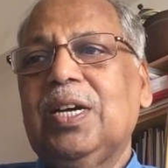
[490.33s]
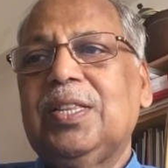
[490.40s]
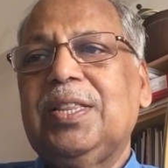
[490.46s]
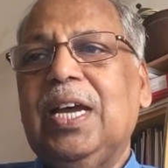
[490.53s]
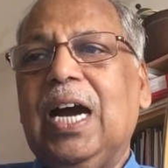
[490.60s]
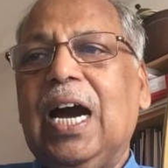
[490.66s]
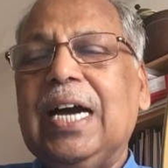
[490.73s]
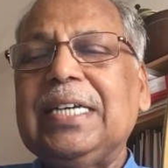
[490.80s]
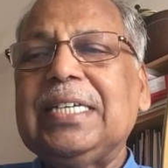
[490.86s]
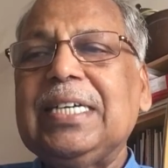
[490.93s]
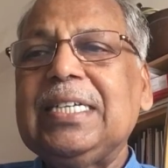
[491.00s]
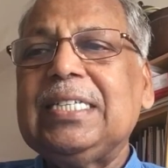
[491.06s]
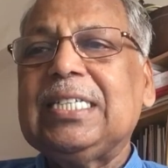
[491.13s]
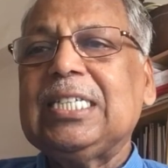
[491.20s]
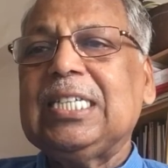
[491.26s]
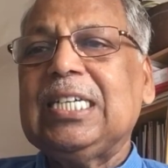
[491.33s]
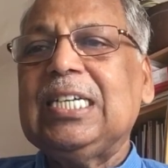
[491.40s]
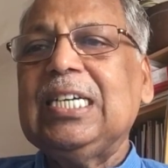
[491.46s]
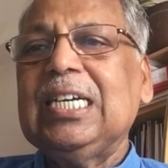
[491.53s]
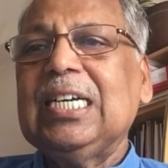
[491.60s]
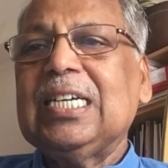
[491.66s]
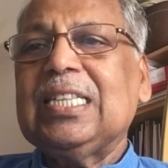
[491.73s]
the identity
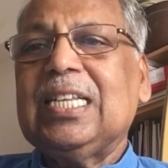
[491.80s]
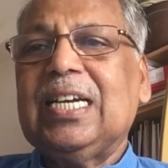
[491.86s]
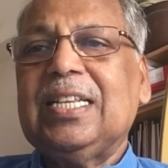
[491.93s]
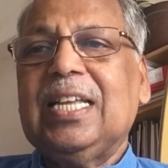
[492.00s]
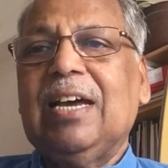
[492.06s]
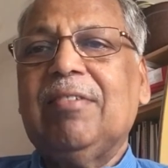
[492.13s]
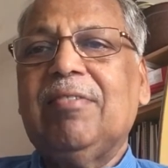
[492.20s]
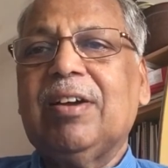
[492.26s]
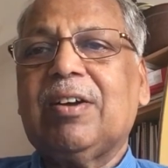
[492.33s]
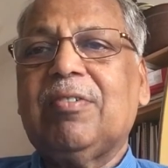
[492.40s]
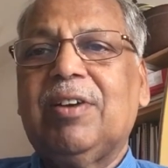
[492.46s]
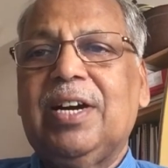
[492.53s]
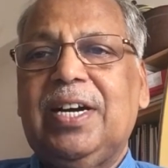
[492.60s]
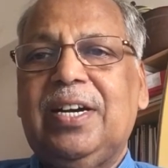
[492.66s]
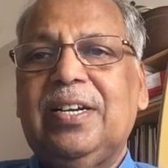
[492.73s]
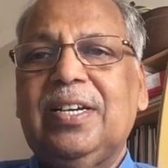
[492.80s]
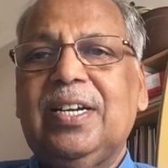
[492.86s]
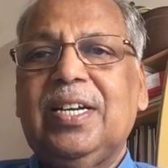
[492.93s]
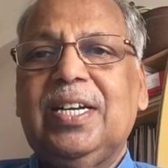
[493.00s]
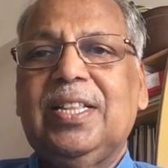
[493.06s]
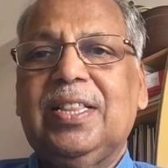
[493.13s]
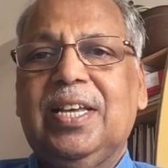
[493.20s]
that they have acquired
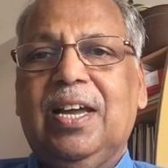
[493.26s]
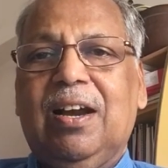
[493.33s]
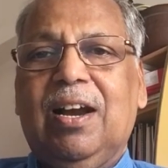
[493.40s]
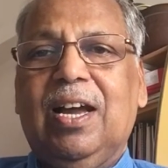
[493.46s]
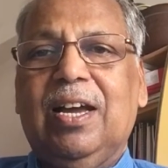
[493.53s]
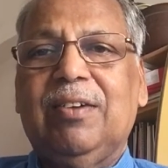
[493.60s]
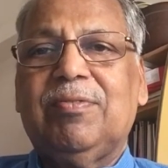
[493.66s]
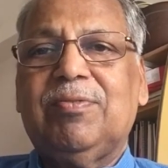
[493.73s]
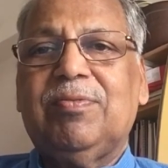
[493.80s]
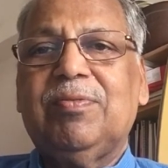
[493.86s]
in their life.